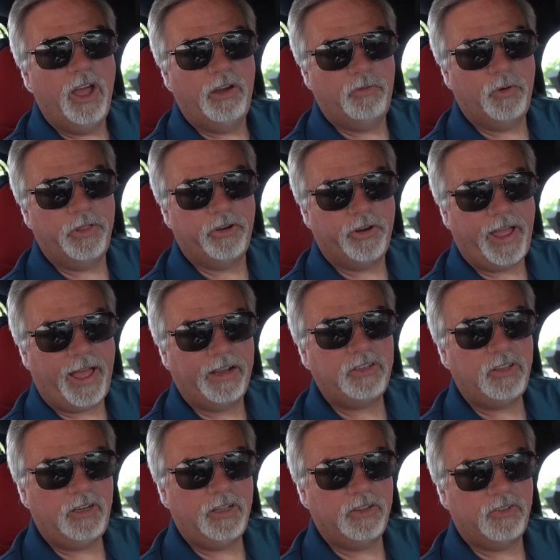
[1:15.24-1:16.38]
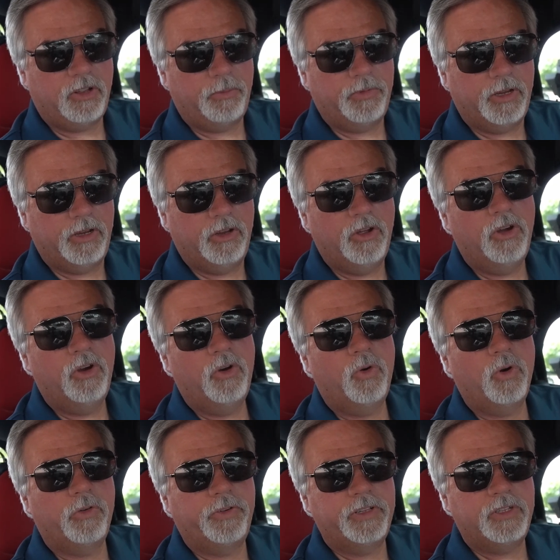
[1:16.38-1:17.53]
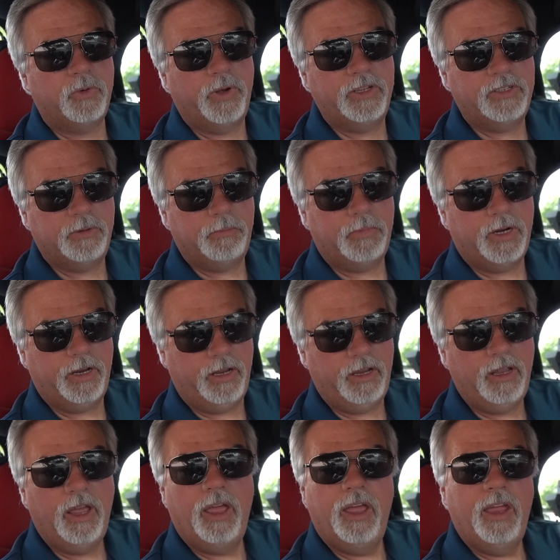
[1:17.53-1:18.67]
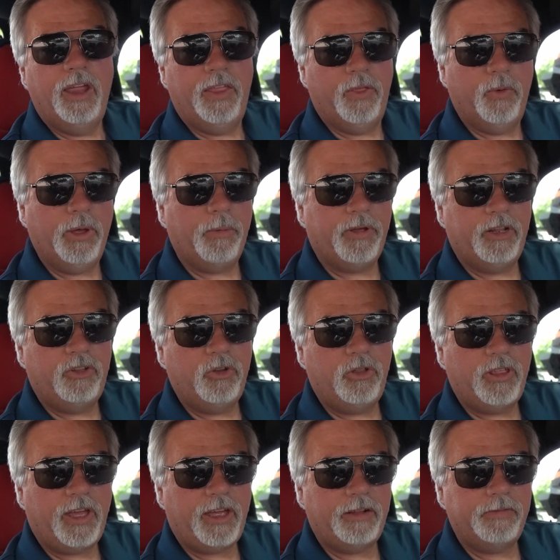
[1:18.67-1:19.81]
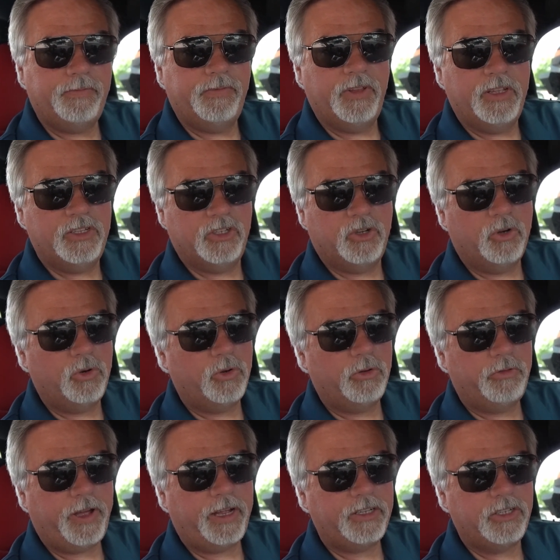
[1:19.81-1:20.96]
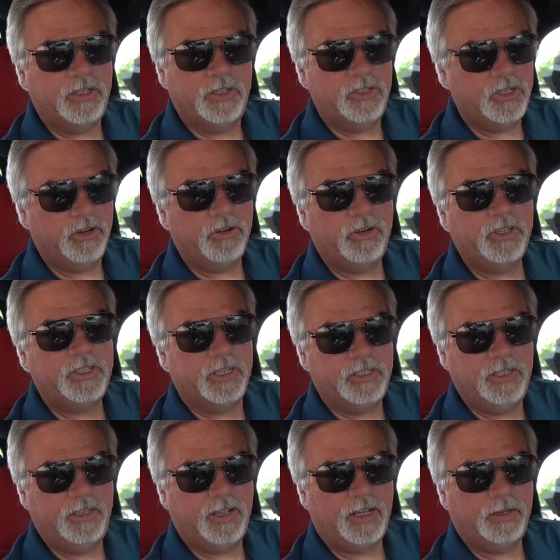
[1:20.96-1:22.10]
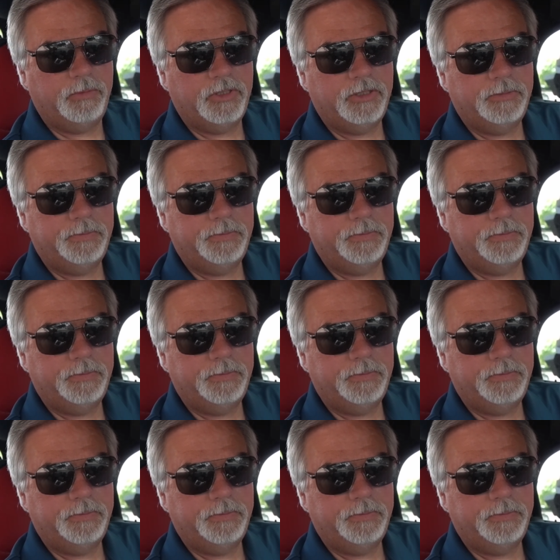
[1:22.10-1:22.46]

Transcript: of whether it actually does something or if it's a waste of money. And the way I'm going to do that is the good old-fashioned 0 to 60 times.